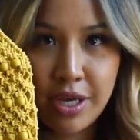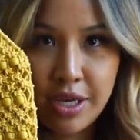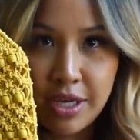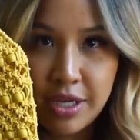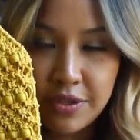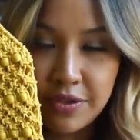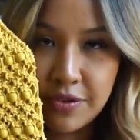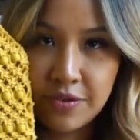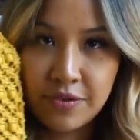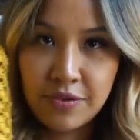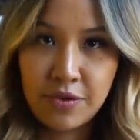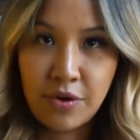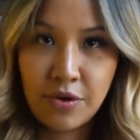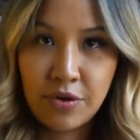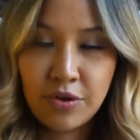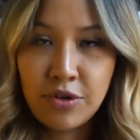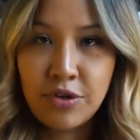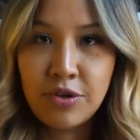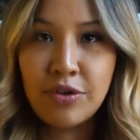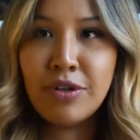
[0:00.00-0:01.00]
It's so
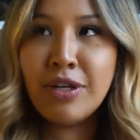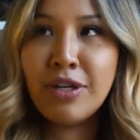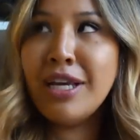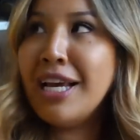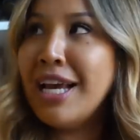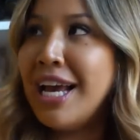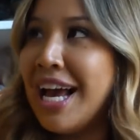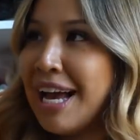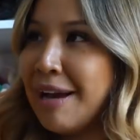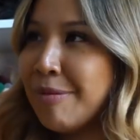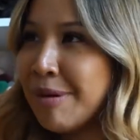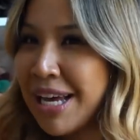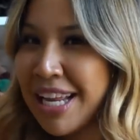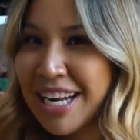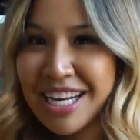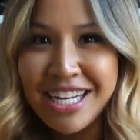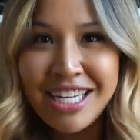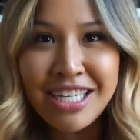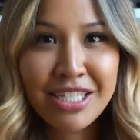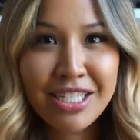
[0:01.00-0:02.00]
cute. I'm kind
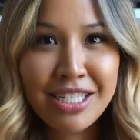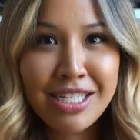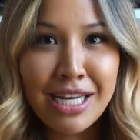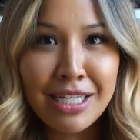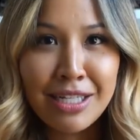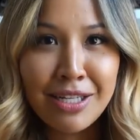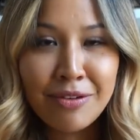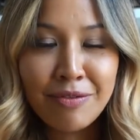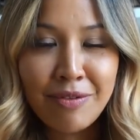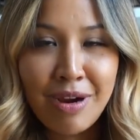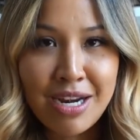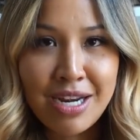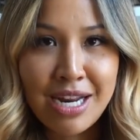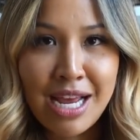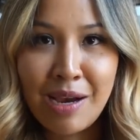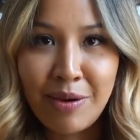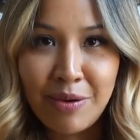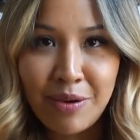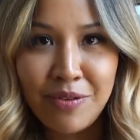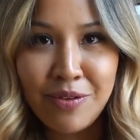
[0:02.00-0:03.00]
of into yellow right
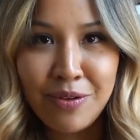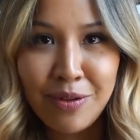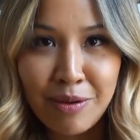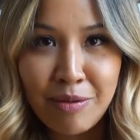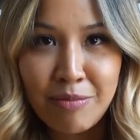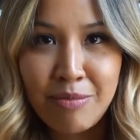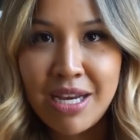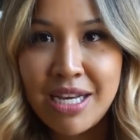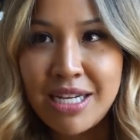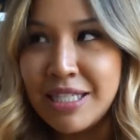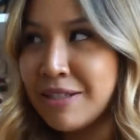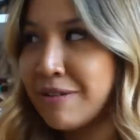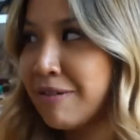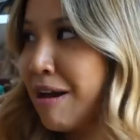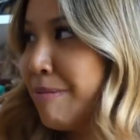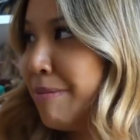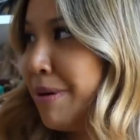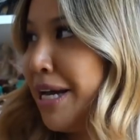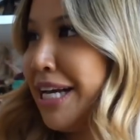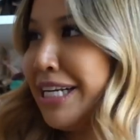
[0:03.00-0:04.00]
now. If you look at my
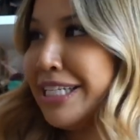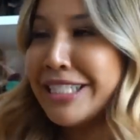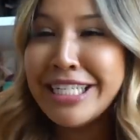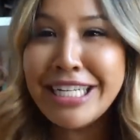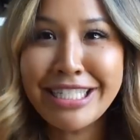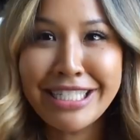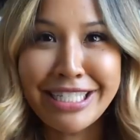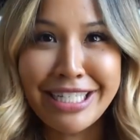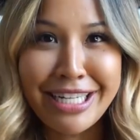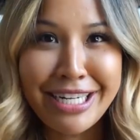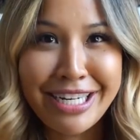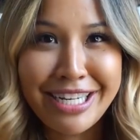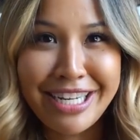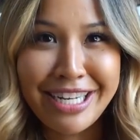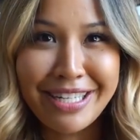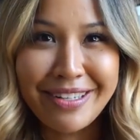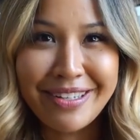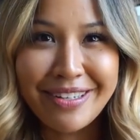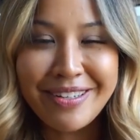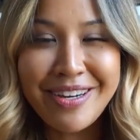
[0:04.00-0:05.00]
Instagram page, there's a lot of
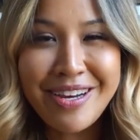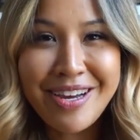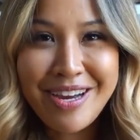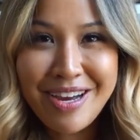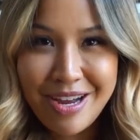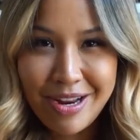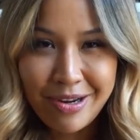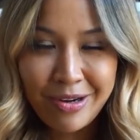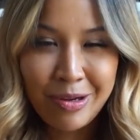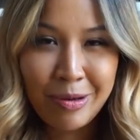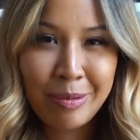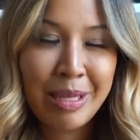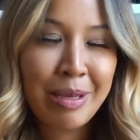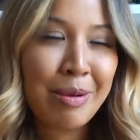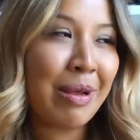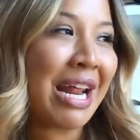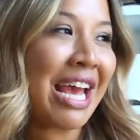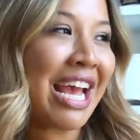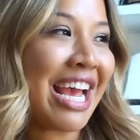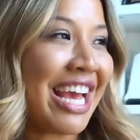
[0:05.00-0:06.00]
yellow. Normally
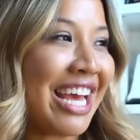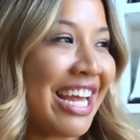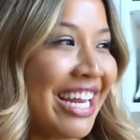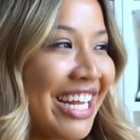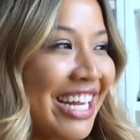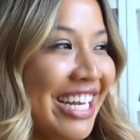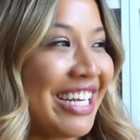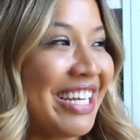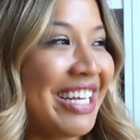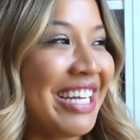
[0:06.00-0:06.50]
when I edit